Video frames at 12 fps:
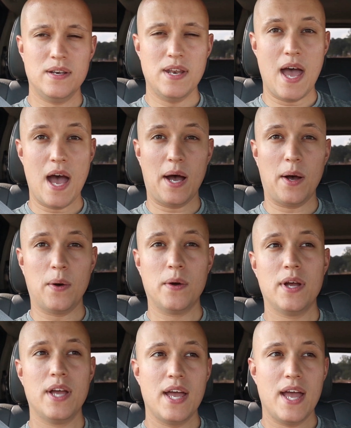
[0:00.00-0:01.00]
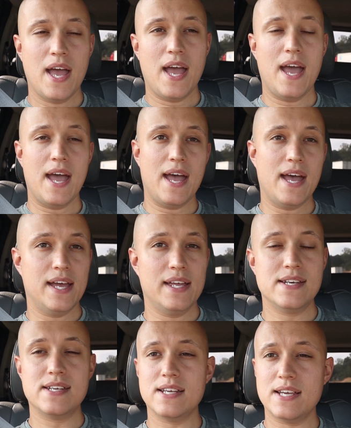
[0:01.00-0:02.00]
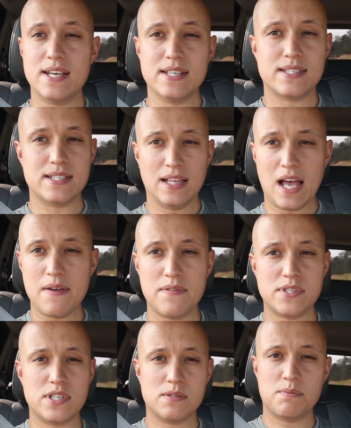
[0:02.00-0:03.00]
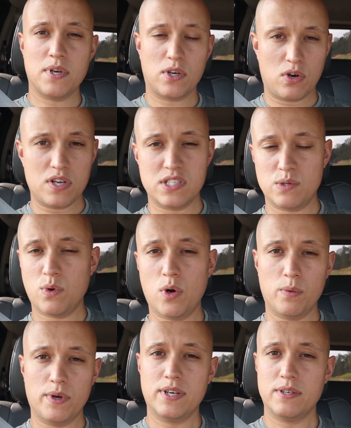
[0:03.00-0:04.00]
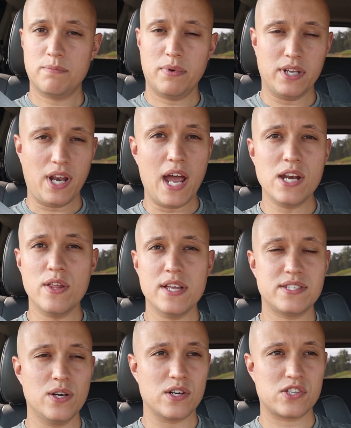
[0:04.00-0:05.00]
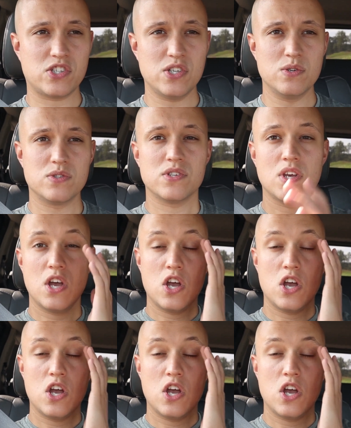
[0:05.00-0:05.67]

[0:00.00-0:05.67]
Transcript: now. And life has just been a crazy whirlwind, but I know that's no excuse.